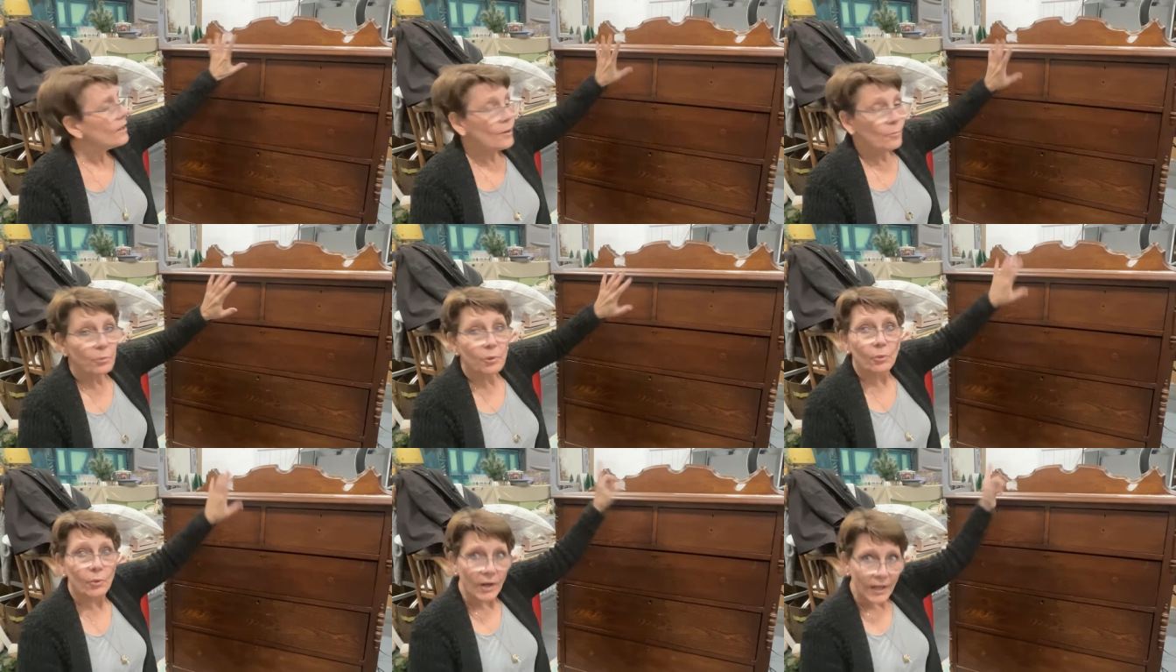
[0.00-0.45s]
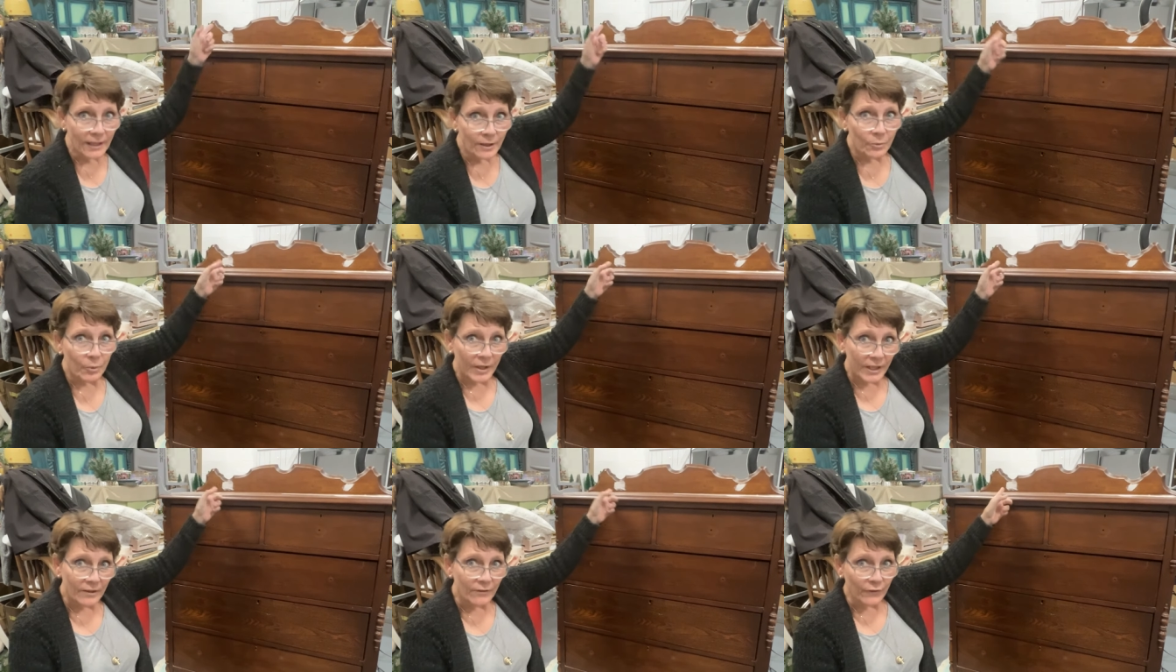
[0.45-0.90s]
But while I'm
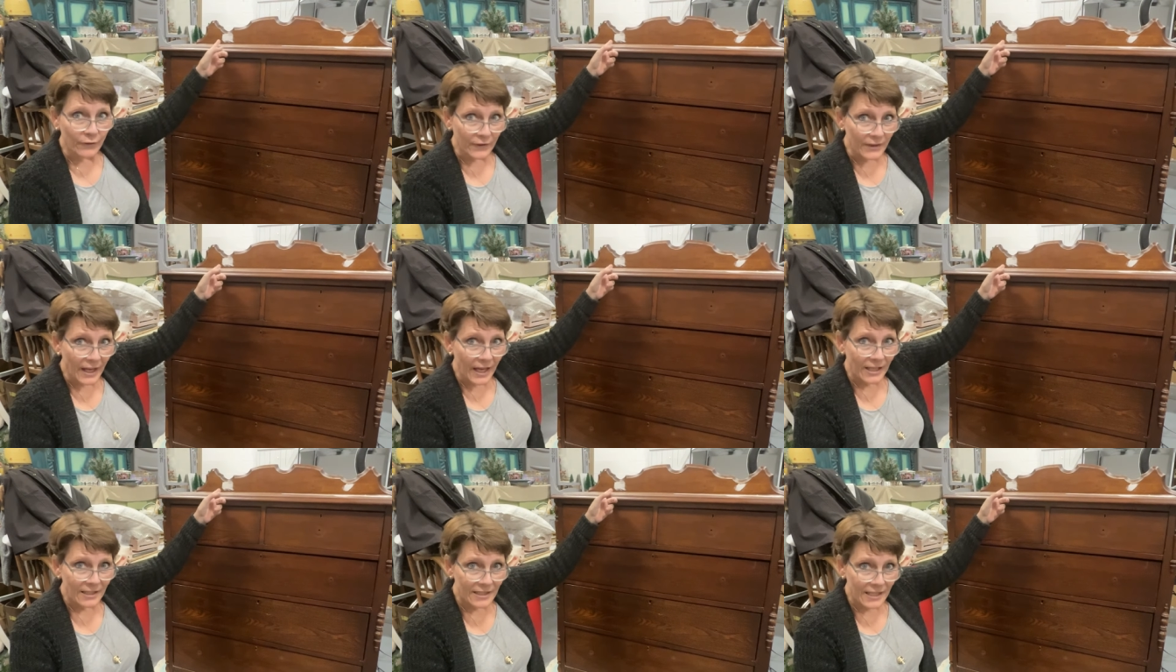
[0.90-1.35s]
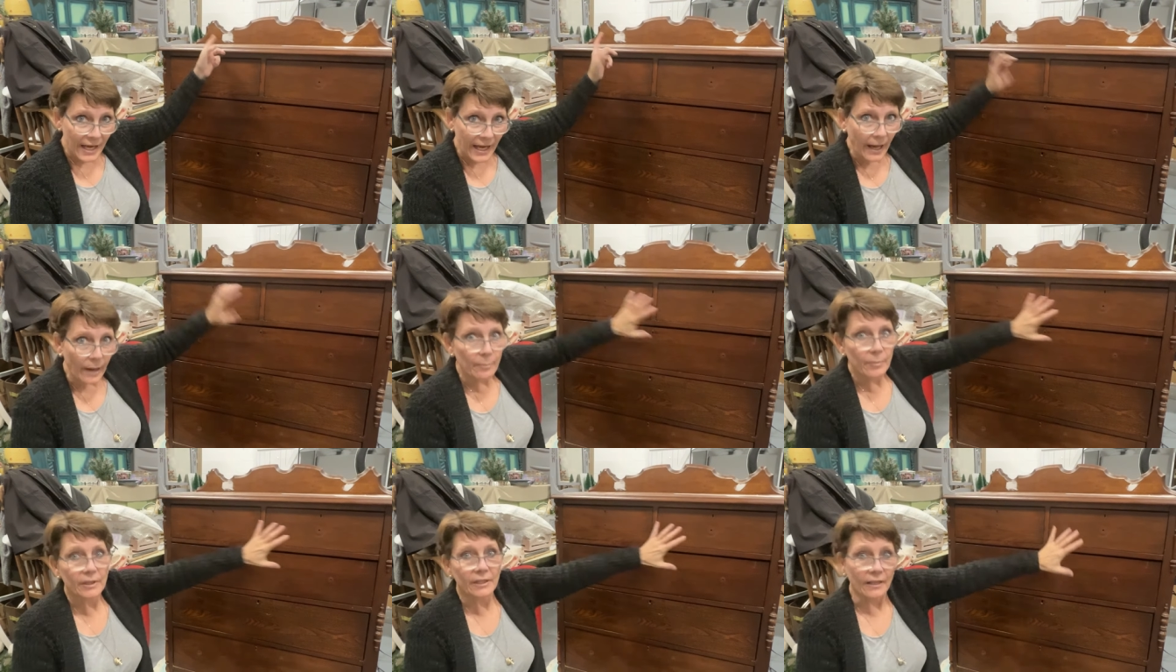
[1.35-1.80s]
waiting for that to
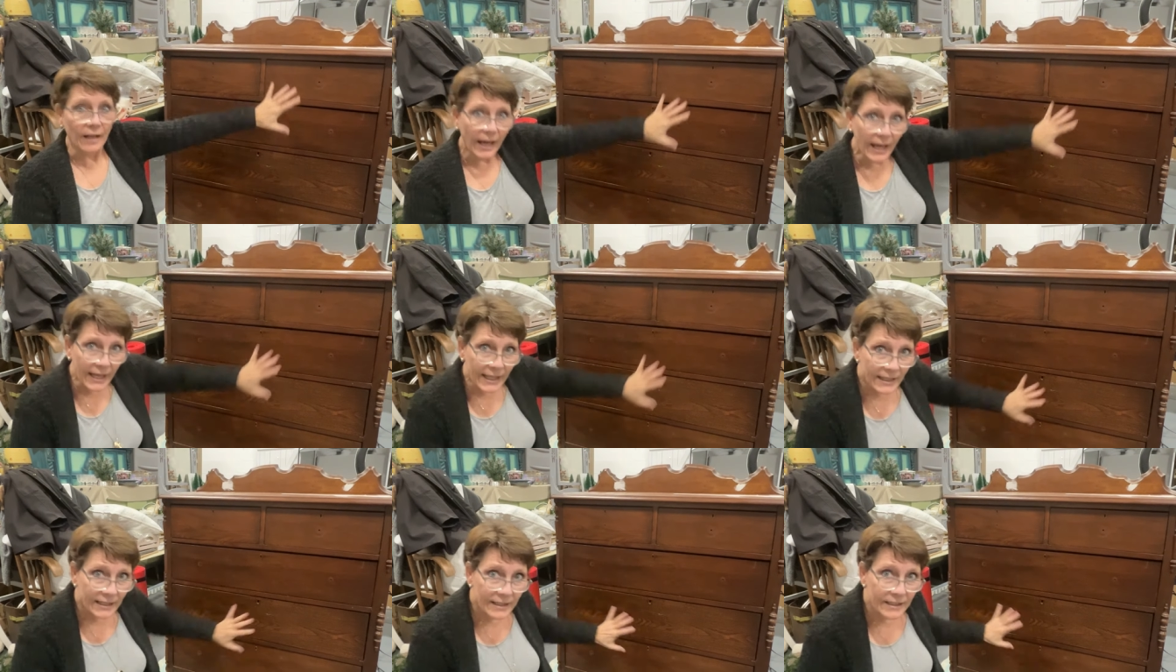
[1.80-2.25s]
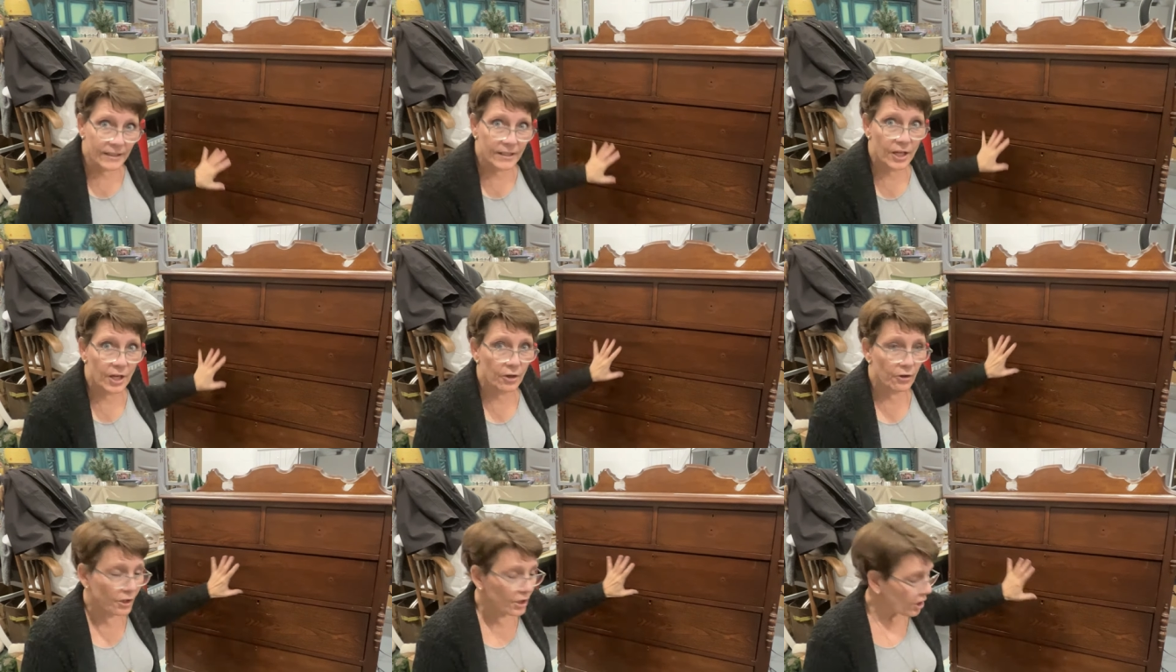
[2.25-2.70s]
happen, I can
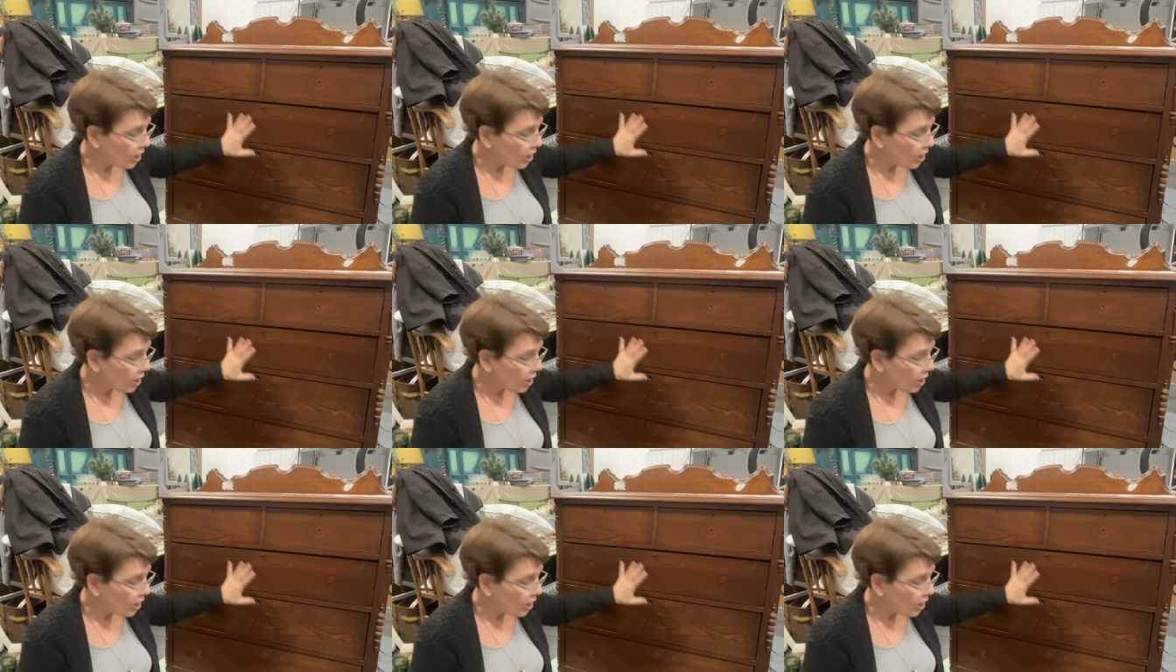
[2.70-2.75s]
carry